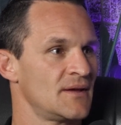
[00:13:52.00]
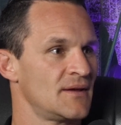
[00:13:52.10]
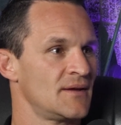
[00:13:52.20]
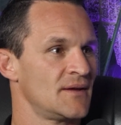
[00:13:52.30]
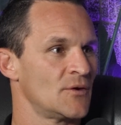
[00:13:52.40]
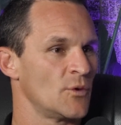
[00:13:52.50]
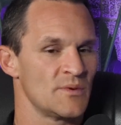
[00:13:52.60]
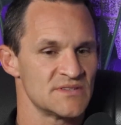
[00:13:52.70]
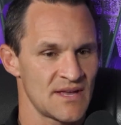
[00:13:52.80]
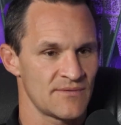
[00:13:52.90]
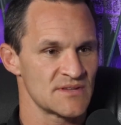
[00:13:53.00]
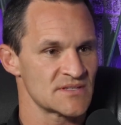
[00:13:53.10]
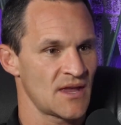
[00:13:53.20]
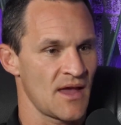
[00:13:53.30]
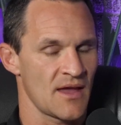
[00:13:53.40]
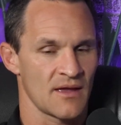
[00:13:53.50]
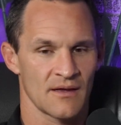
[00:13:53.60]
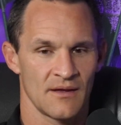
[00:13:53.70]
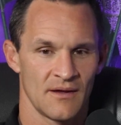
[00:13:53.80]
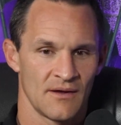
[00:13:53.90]
We've been saving this cake
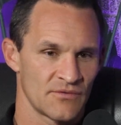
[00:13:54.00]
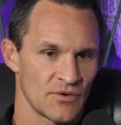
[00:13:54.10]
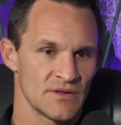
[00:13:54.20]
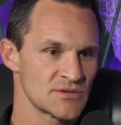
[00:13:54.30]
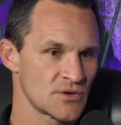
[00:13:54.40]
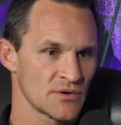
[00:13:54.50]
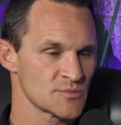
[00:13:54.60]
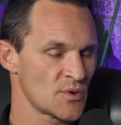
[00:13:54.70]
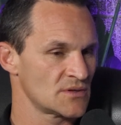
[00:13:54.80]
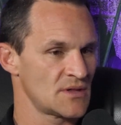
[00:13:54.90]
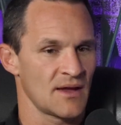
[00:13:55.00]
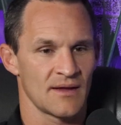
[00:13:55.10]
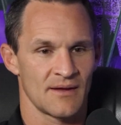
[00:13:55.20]
for this girl's birthday.